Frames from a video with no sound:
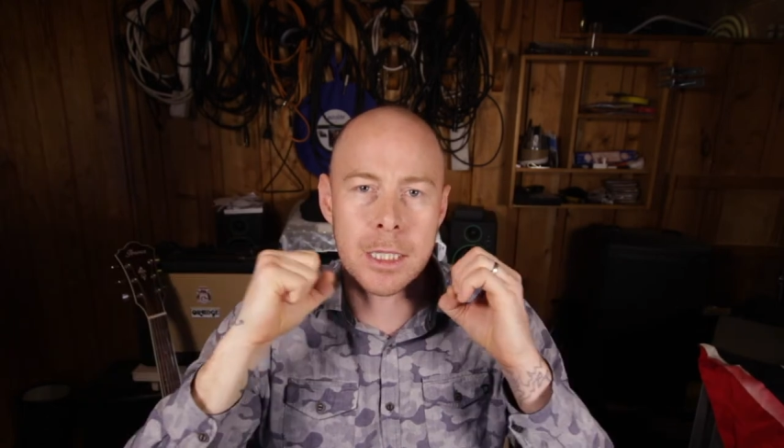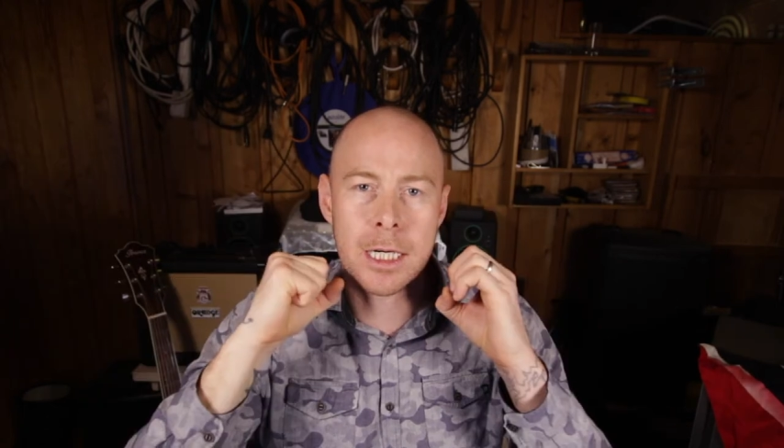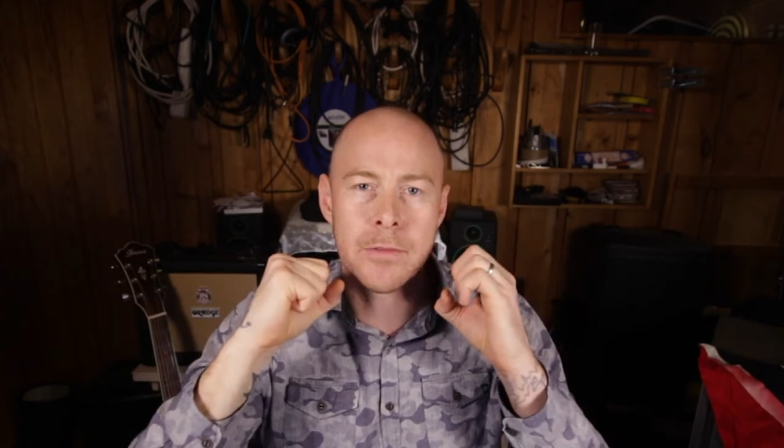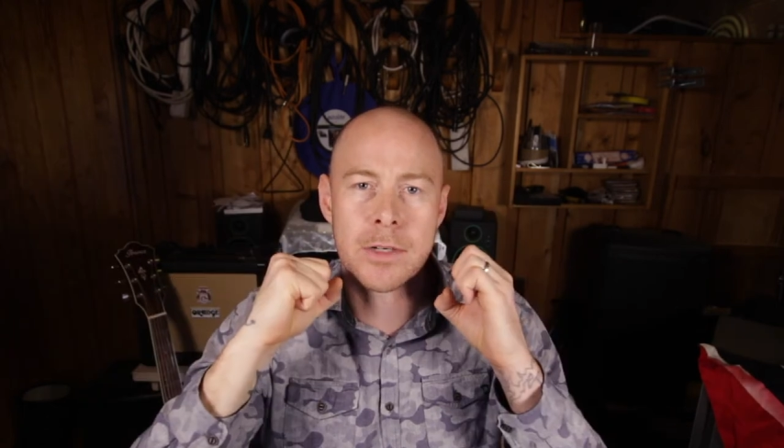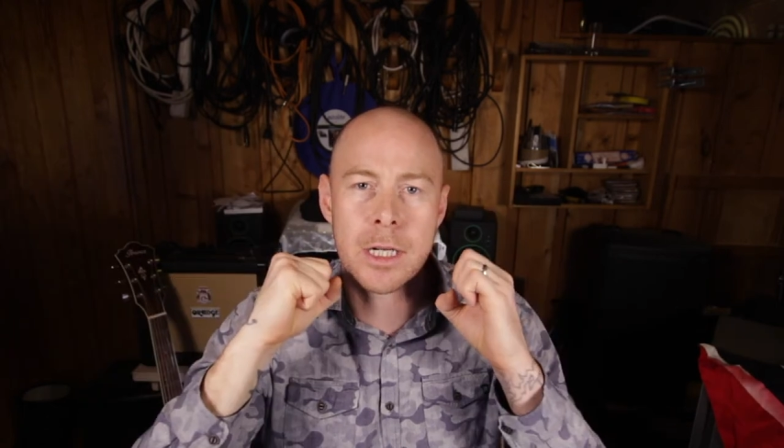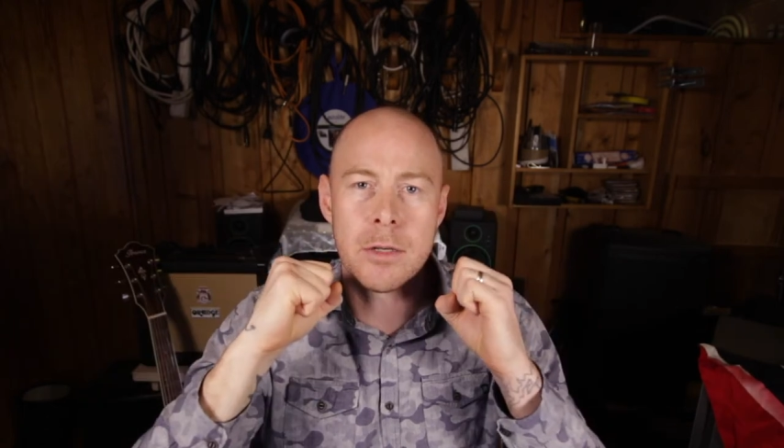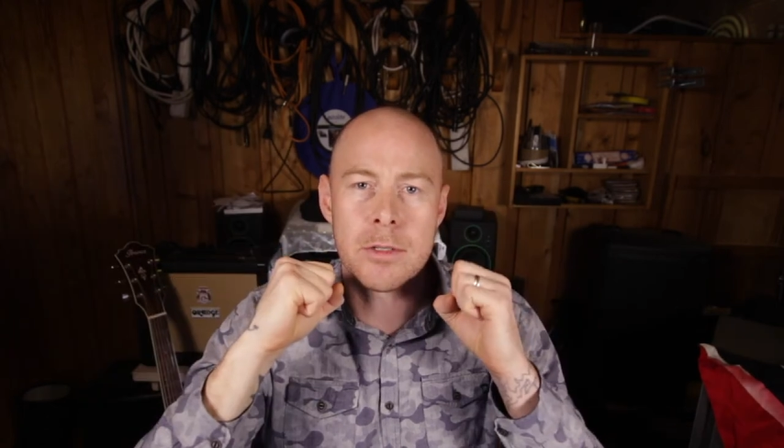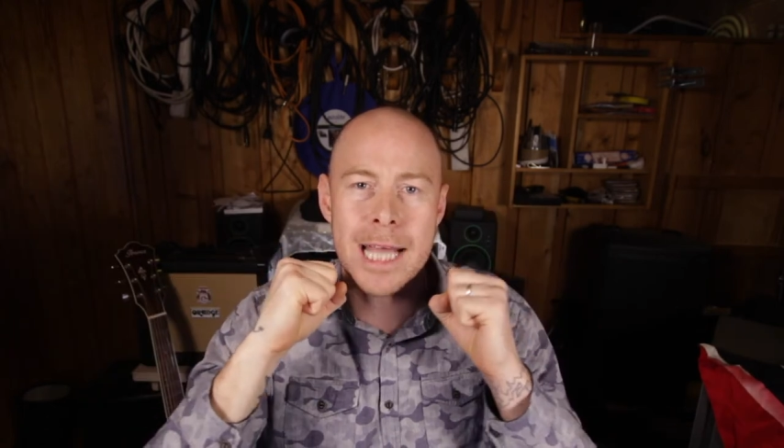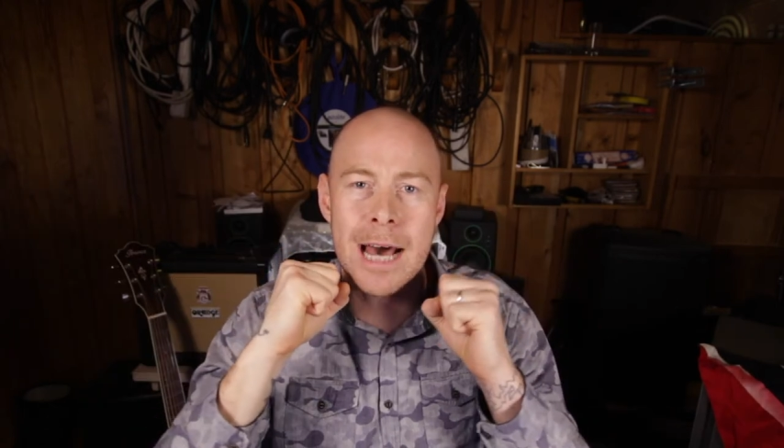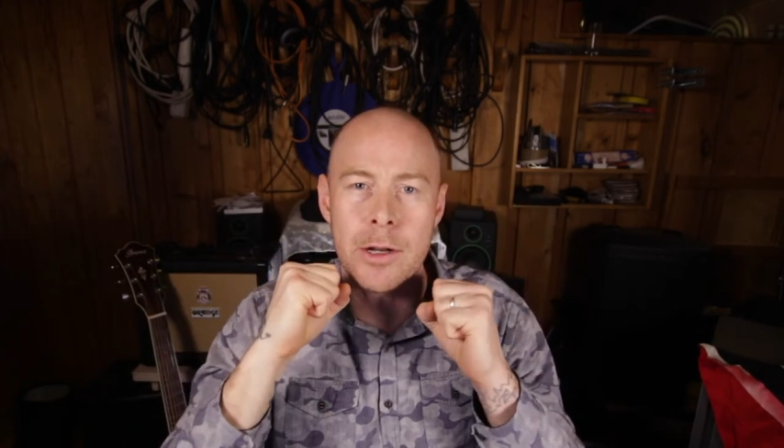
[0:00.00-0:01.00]
kind of
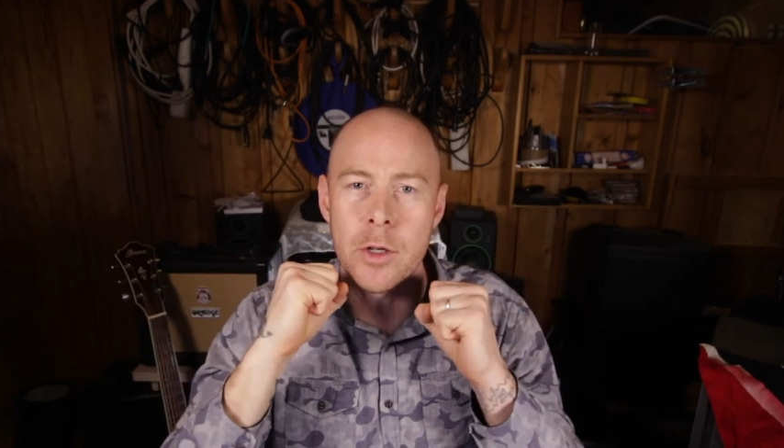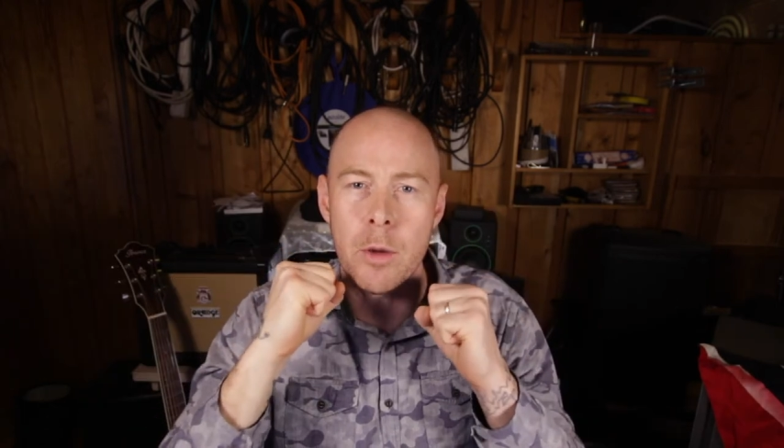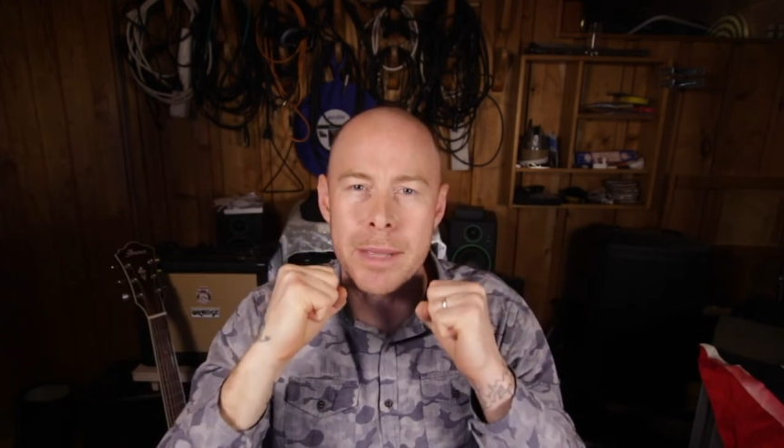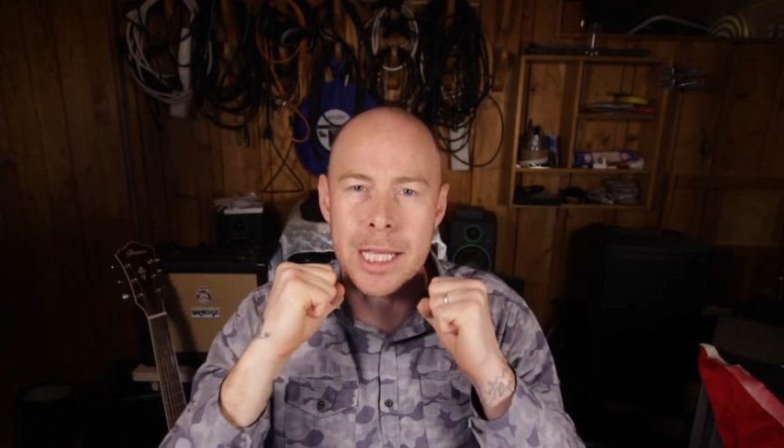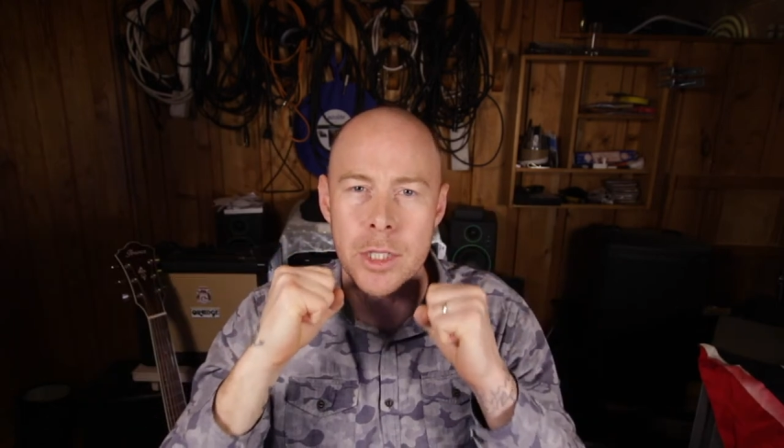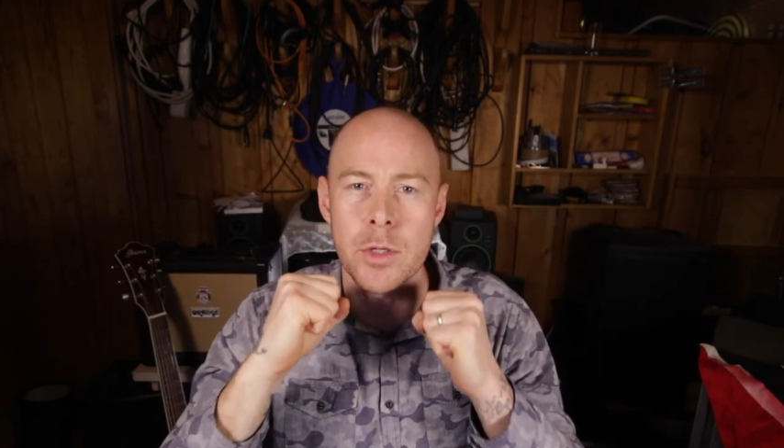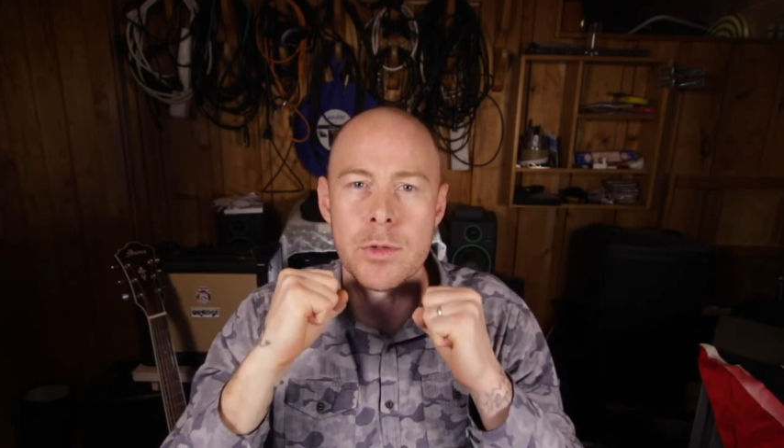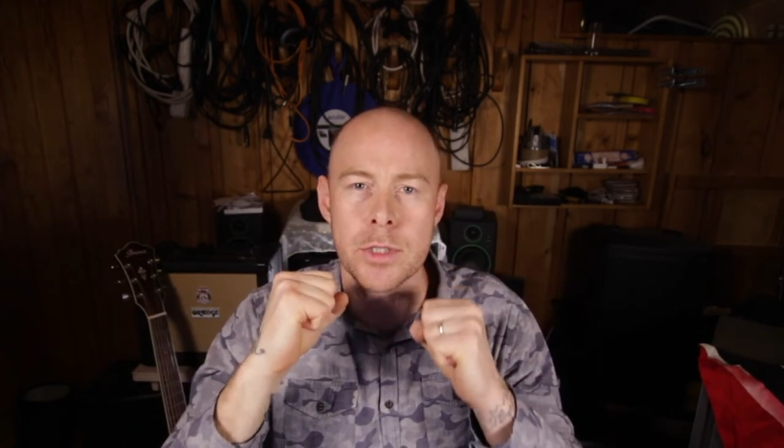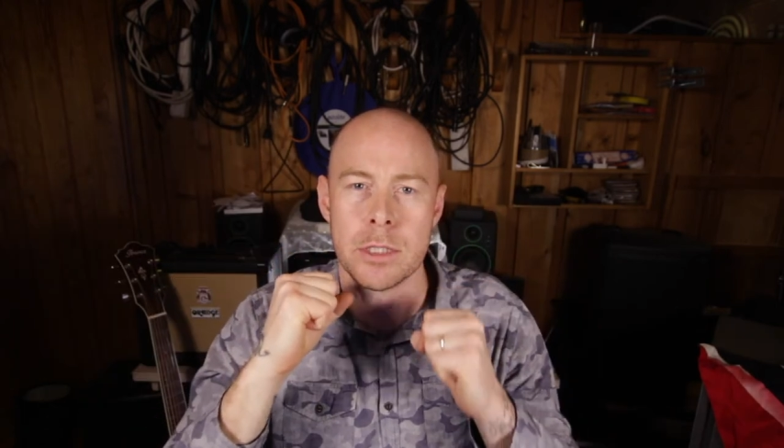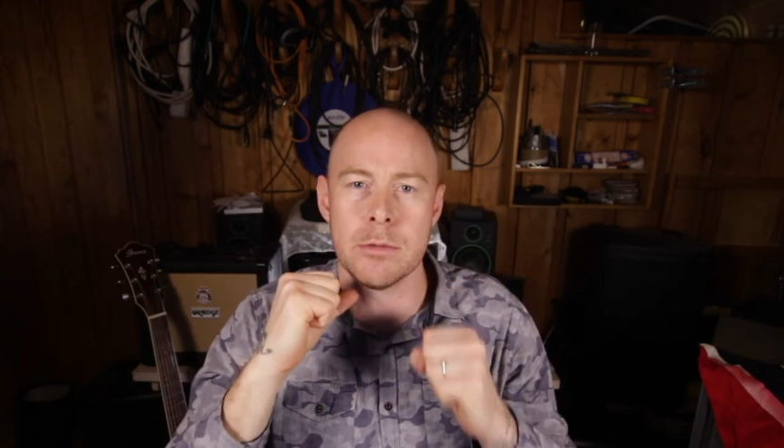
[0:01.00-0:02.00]
closed down and not being
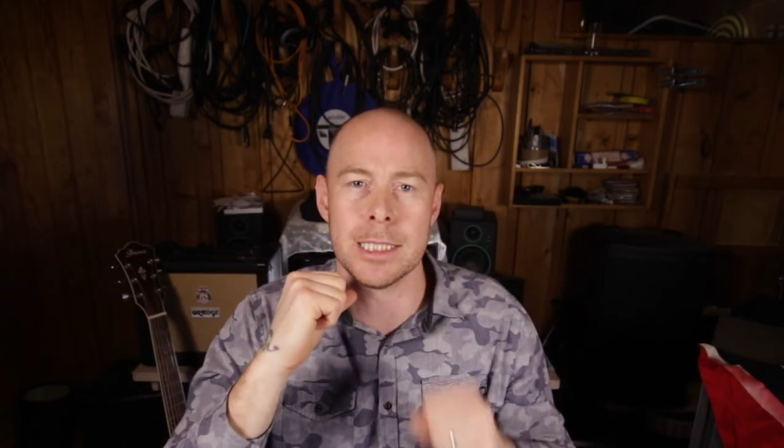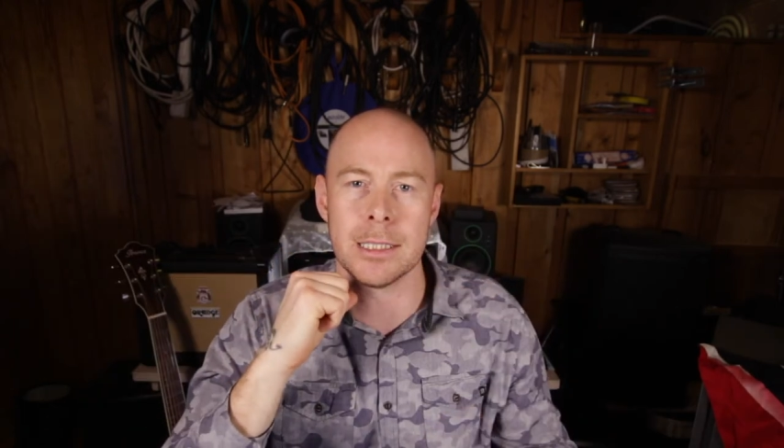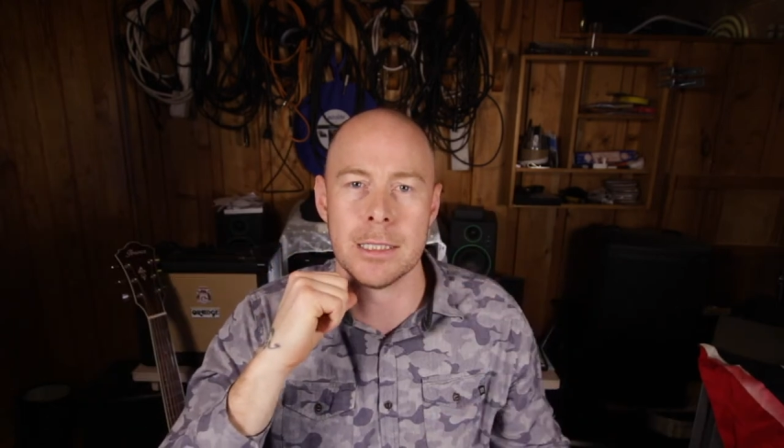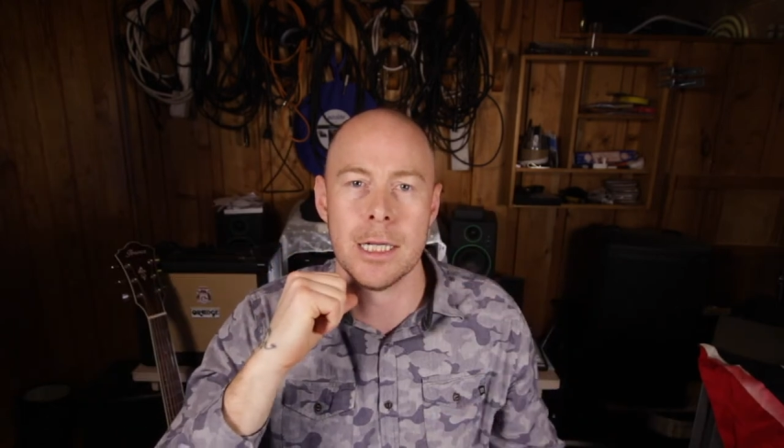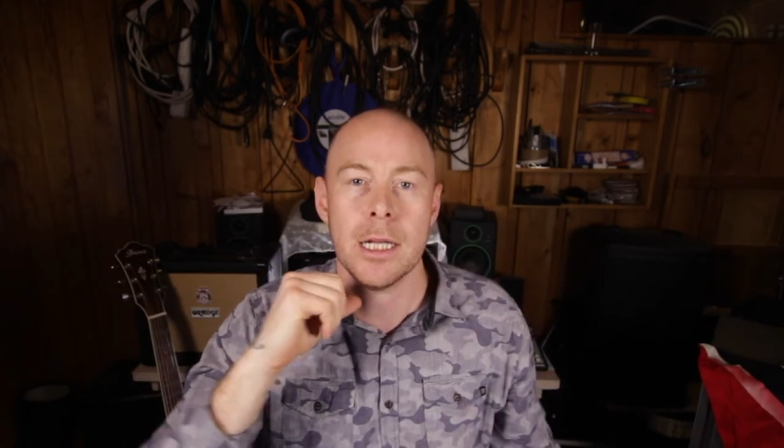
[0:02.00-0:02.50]
used so well.